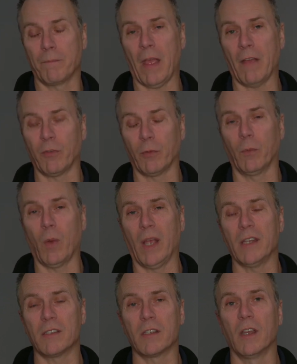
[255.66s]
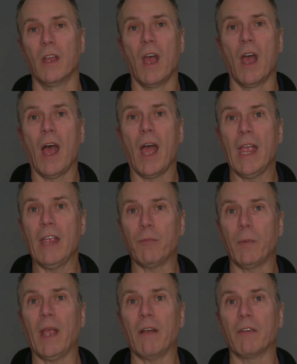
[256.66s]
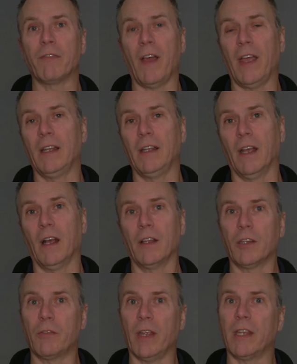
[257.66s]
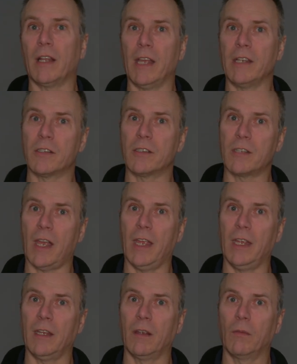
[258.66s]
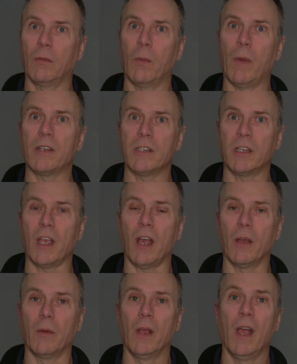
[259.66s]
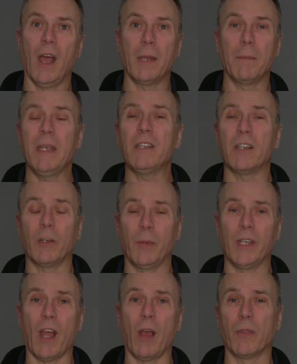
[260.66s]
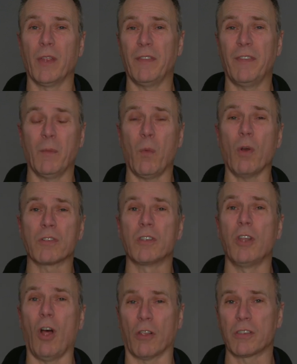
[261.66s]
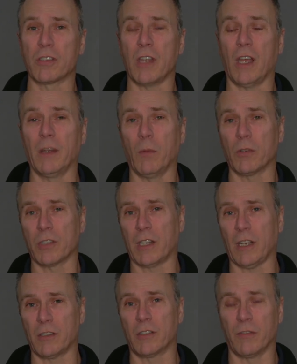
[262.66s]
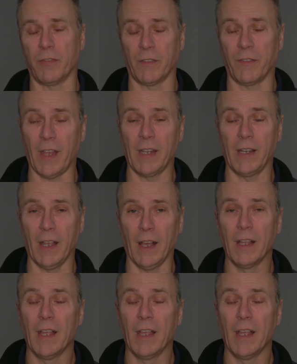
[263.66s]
effluent waste. If we have a failure, the regulator's saying, well, where does it go? And immediately we know that if it was lost and it was a catastrophic failure,